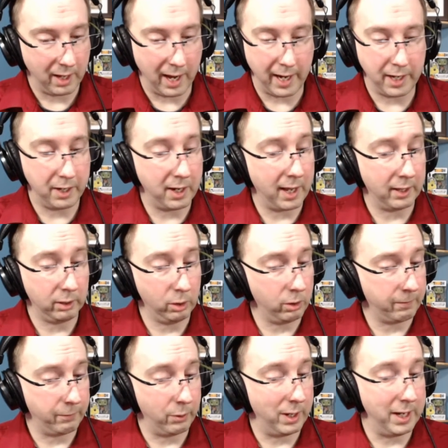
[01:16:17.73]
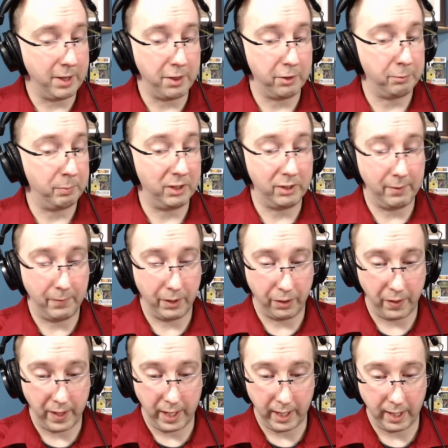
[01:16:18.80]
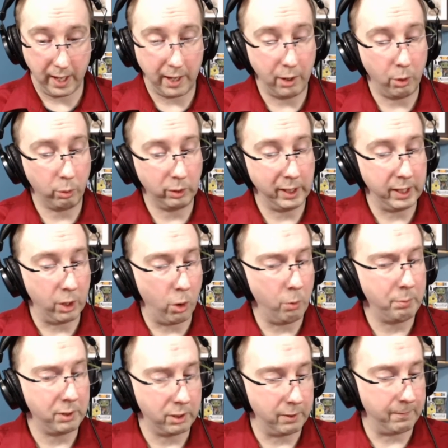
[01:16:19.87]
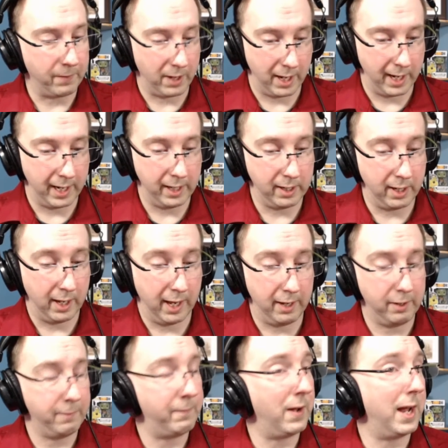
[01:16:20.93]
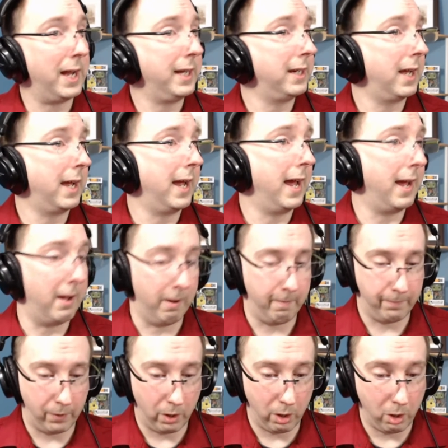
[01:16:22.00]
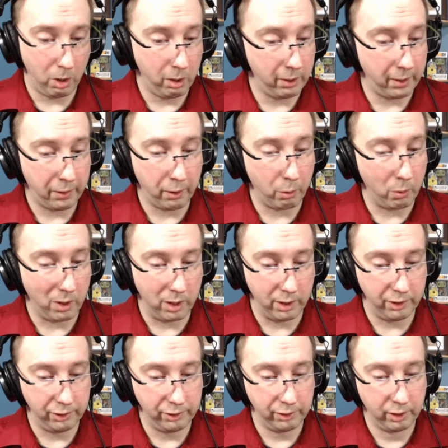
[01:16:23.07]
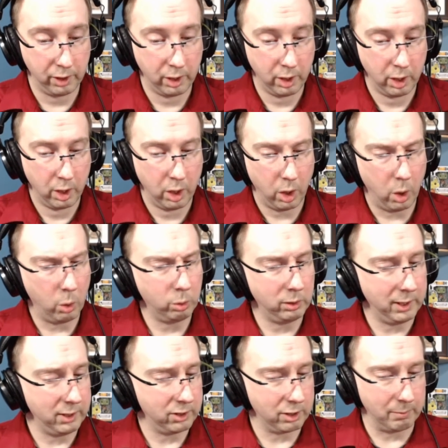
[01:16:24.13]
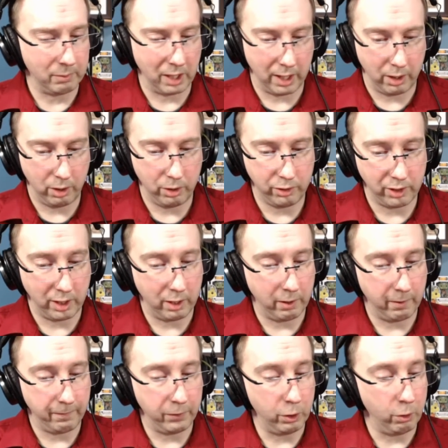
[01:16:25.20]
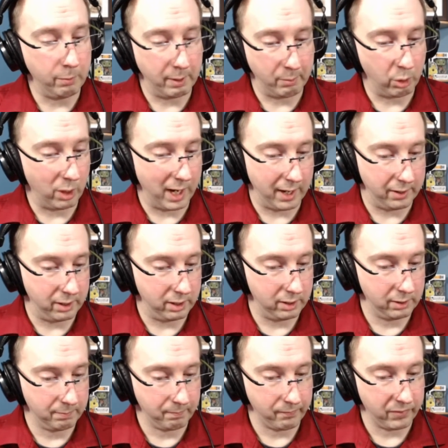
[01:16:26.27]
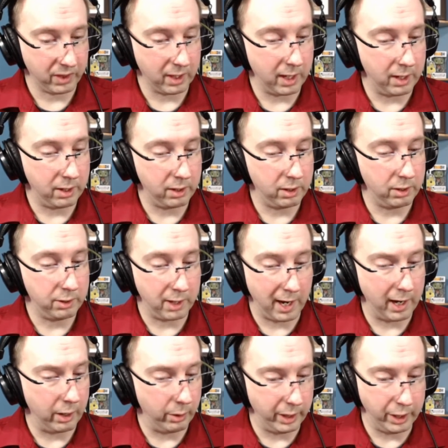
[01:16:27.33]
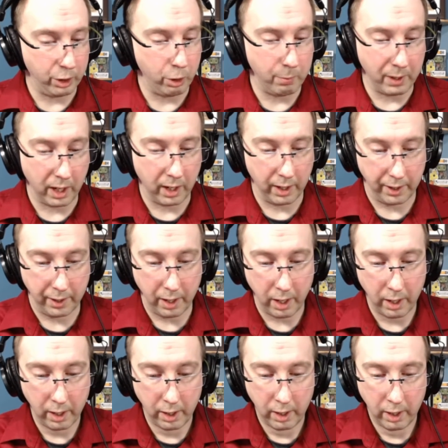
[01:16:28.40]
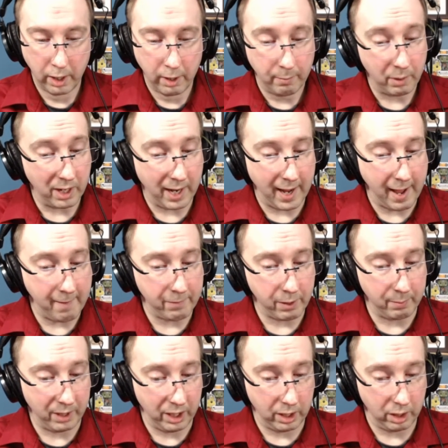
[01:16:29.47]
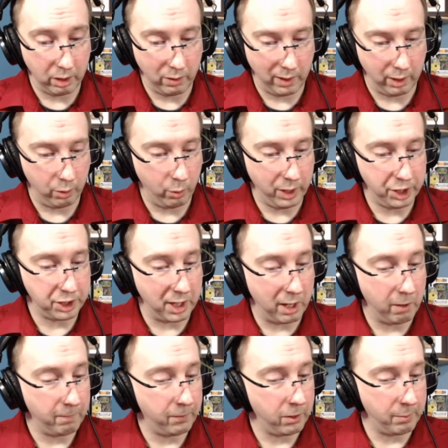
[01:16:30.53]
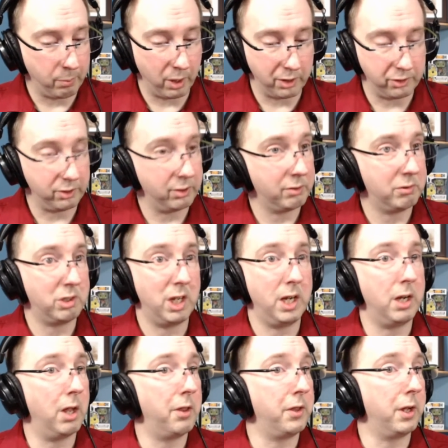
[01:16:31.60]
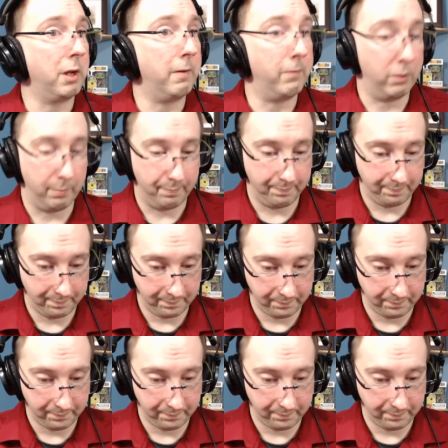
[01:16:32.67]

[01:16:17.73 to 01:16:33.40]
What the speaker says: I did not look for any specific thing. I only hoped to find, and find I have, all that there was, only some letters and a few memoranda, and a diary new begun. But I have them here, and we shall for the present say nothing of them.